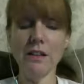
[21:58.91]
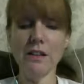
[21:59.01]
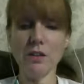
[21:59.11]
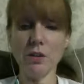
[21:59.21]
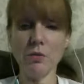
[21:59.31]

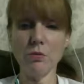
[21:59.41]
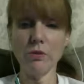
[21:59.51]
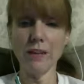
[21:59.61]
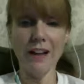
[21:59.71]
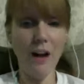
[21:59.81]
so
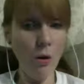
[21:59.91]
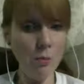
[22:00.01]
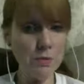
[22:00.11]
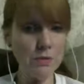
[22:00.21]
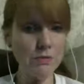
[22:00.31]
that
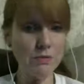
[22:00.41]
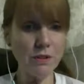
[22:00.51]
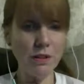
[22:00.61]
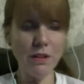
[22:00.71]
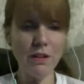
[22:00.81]
helps.
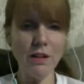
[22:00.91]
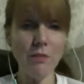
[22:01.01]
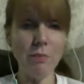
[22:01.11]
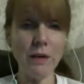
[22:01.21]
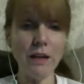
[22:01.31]

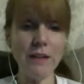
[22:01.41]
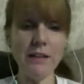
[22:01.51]
But I'd